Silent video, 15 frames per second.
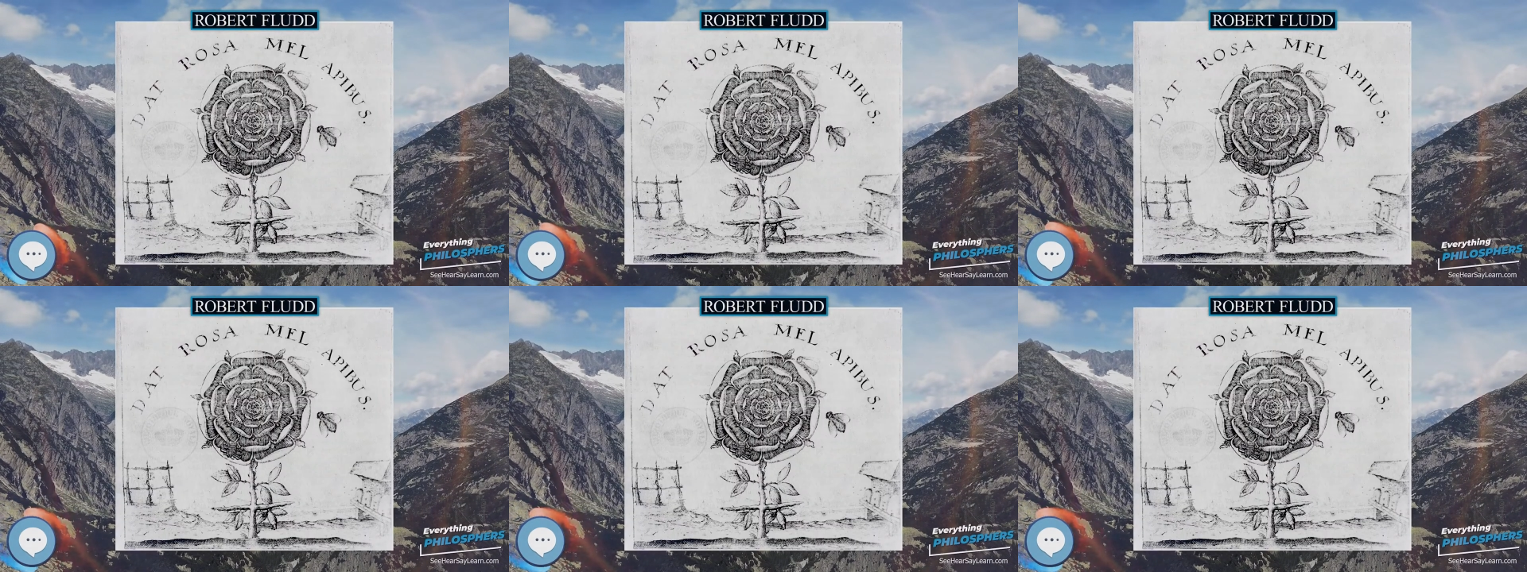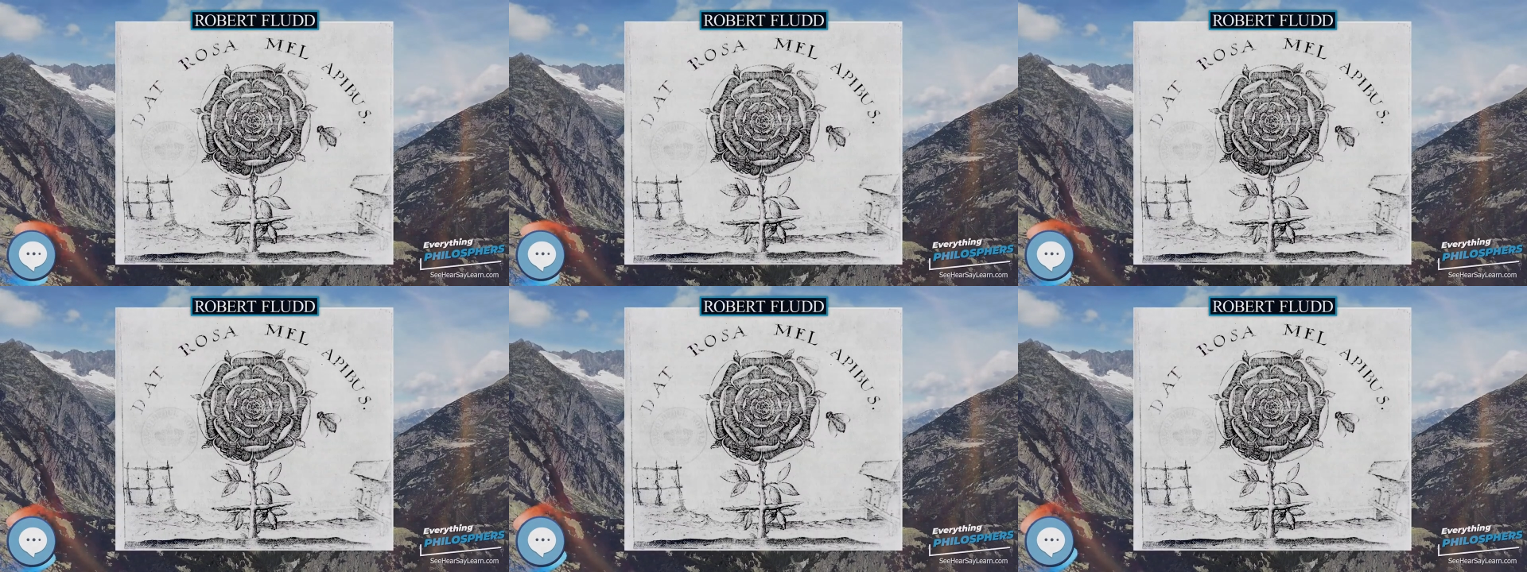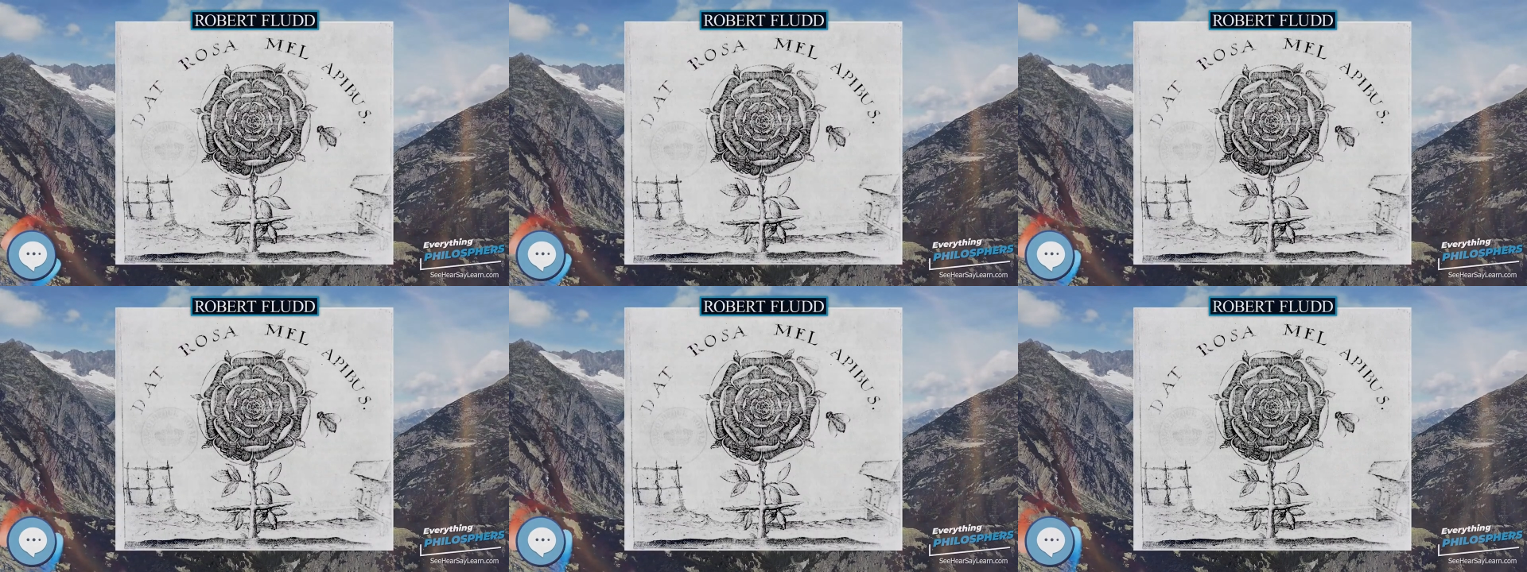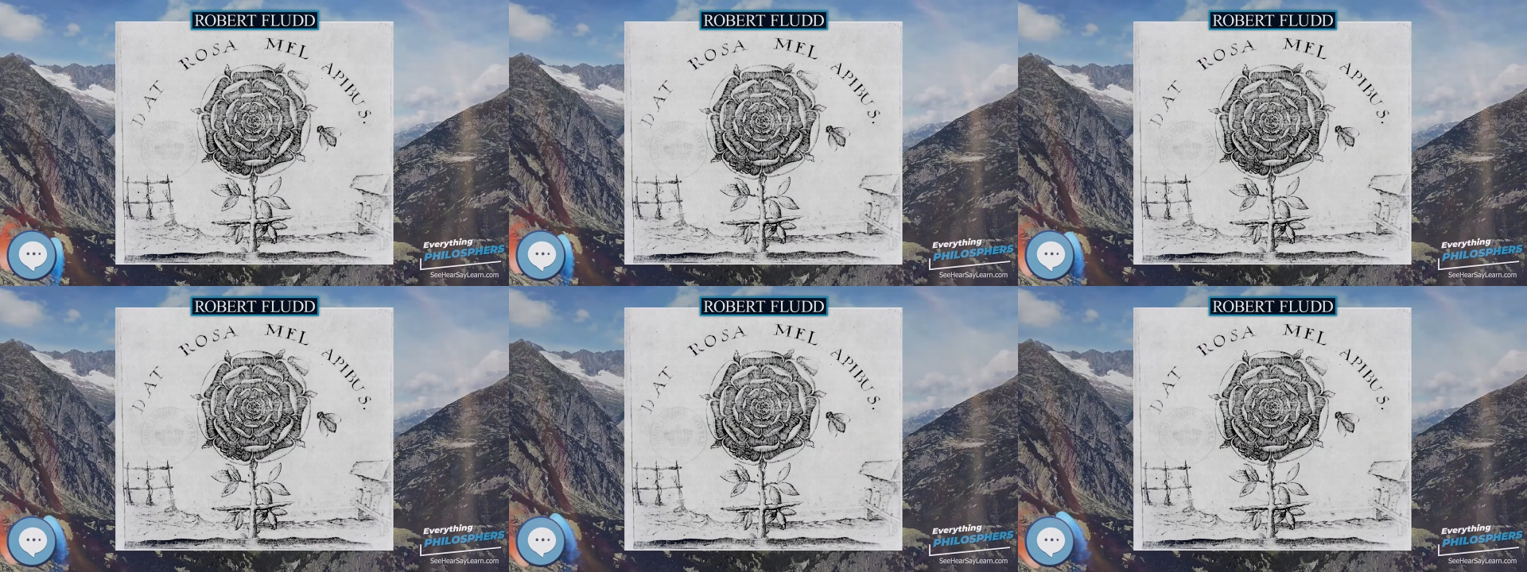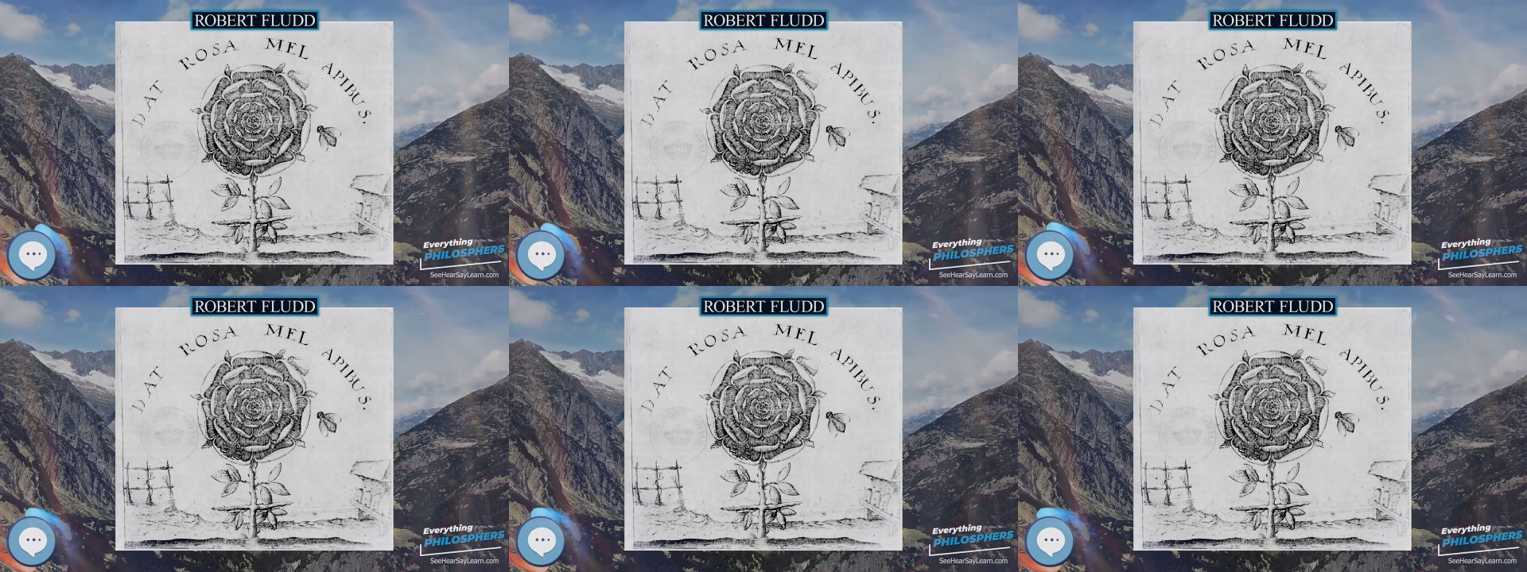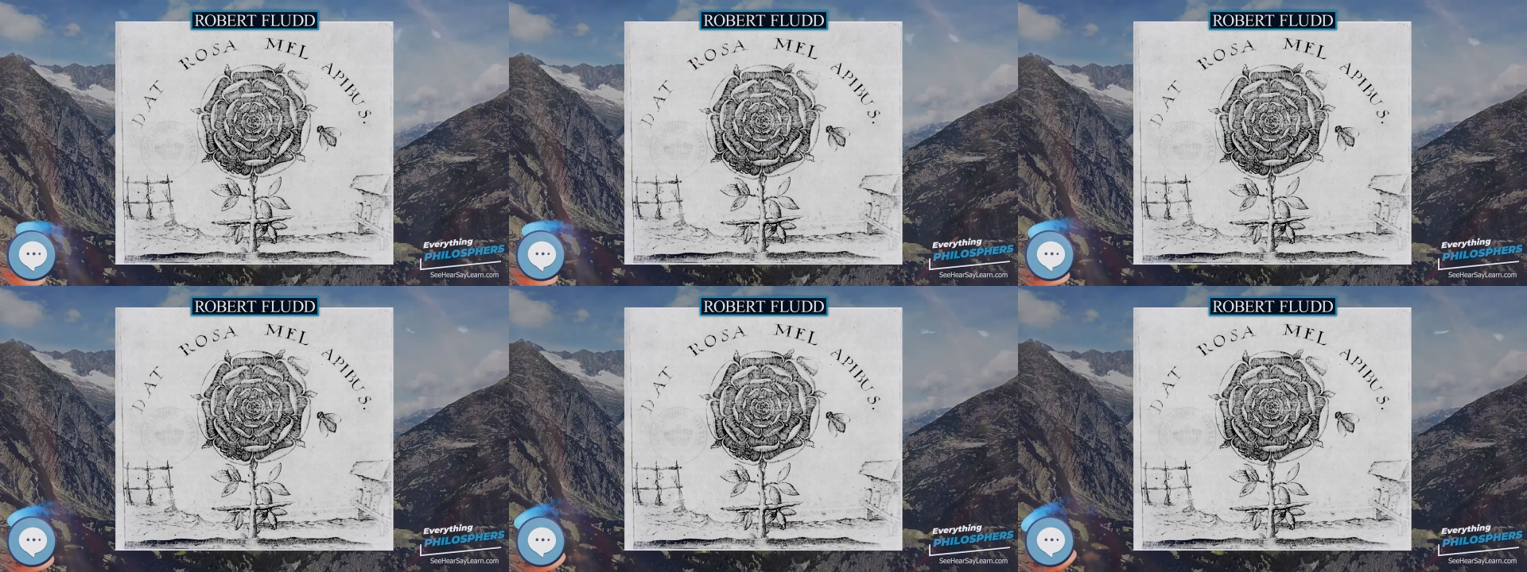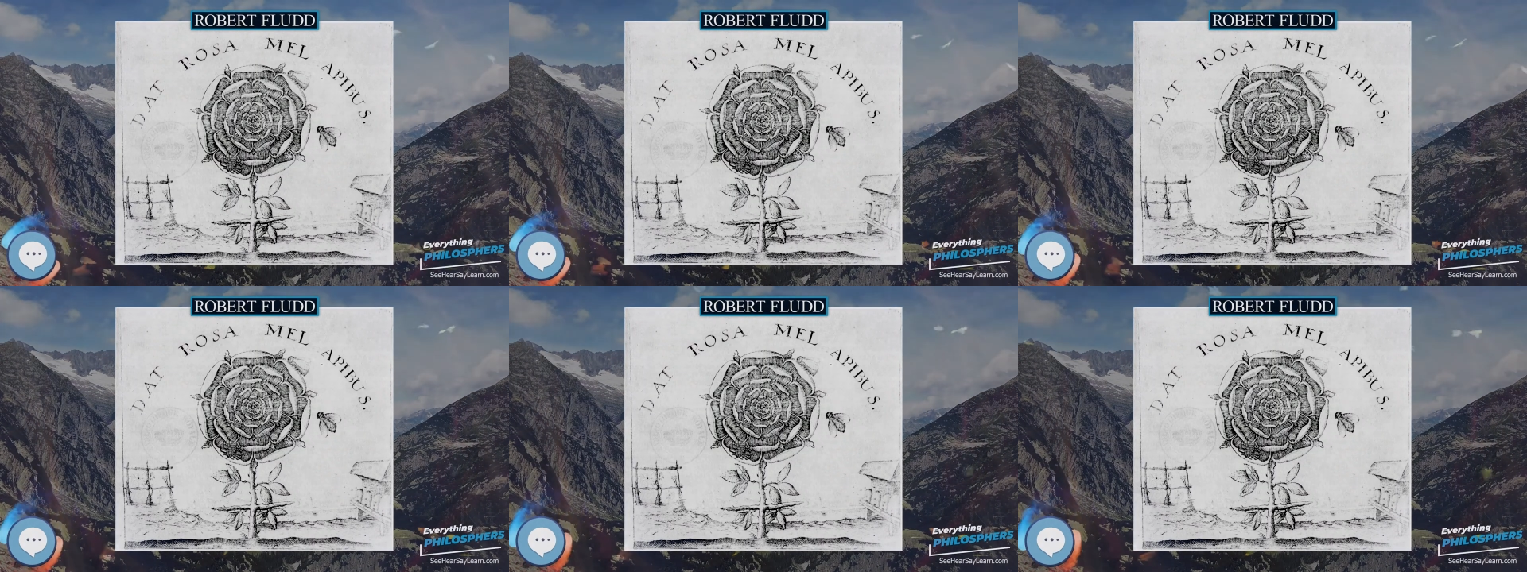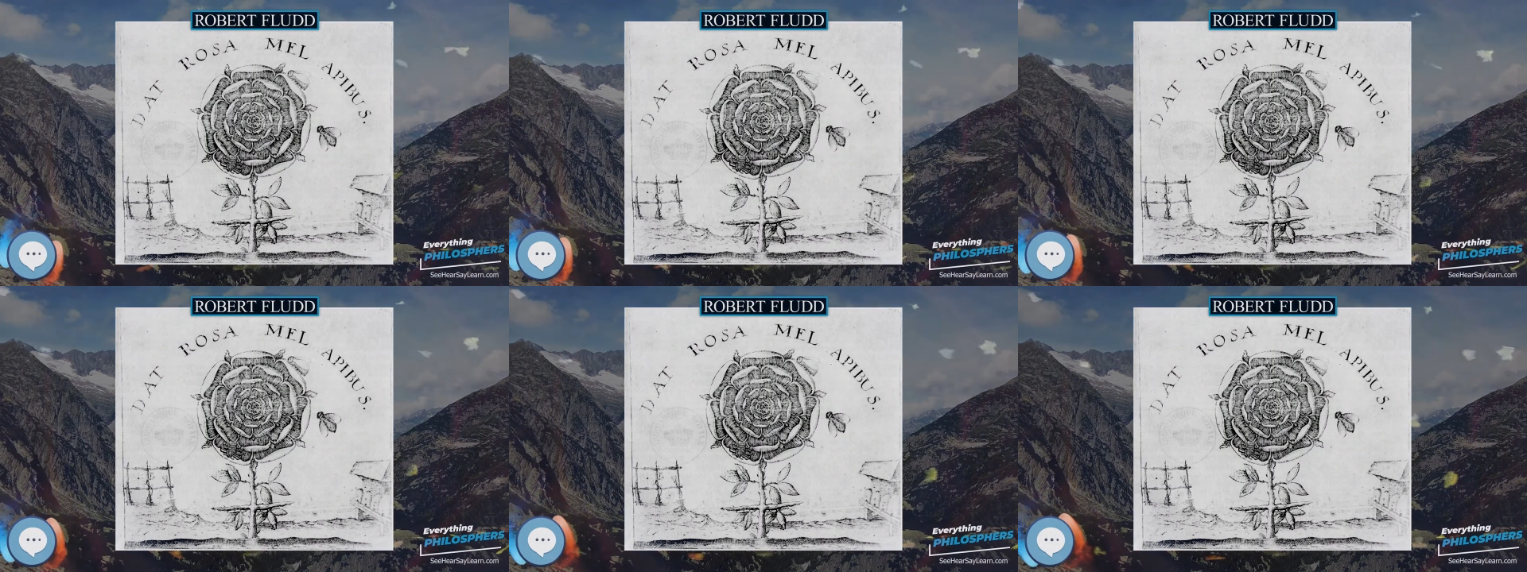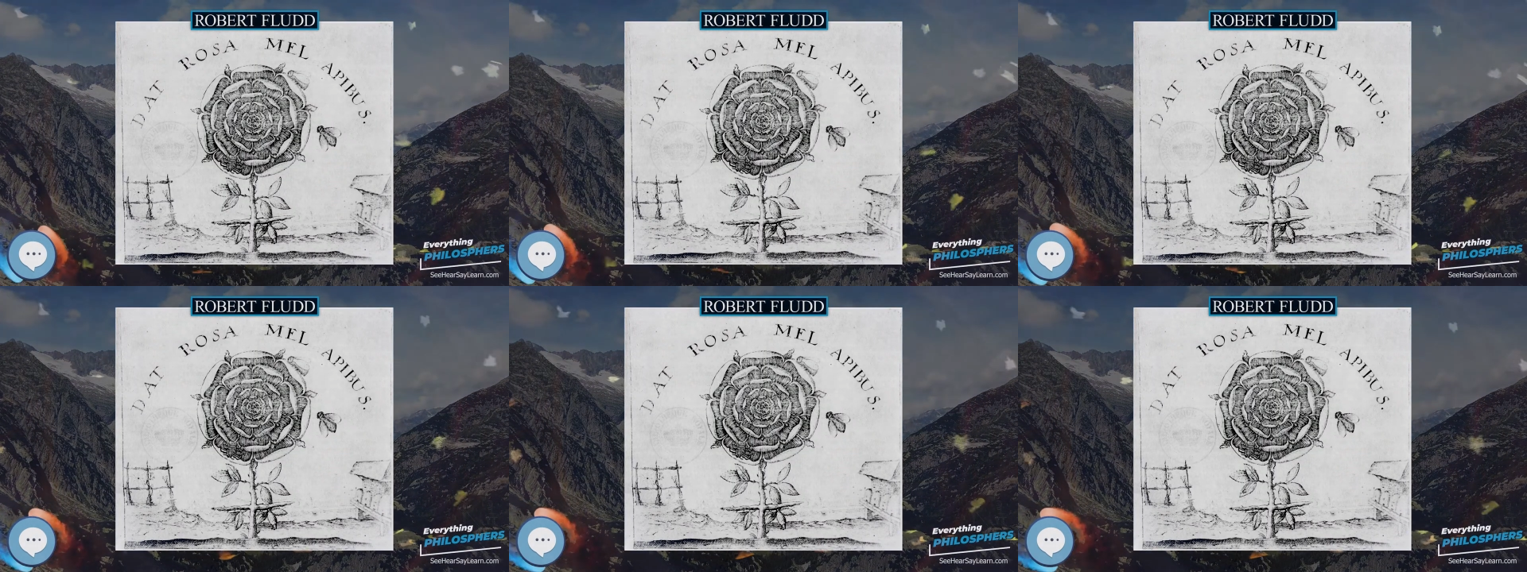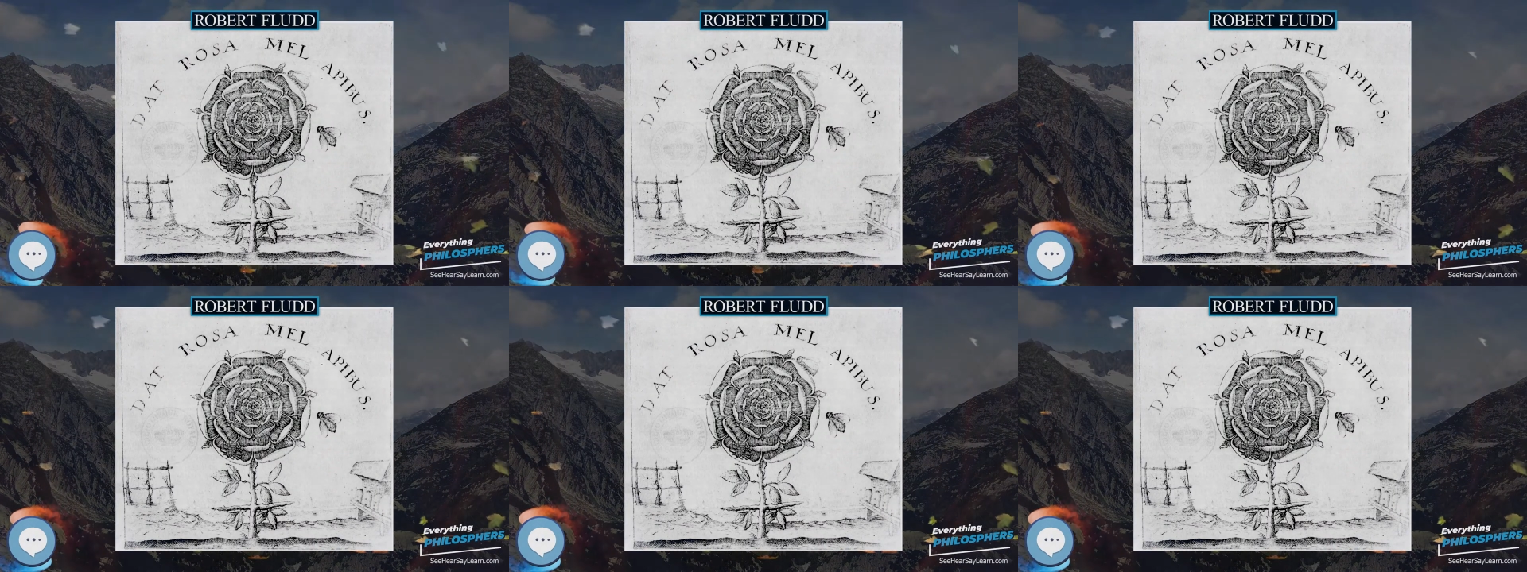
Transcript: Nobody's mouth can be seen.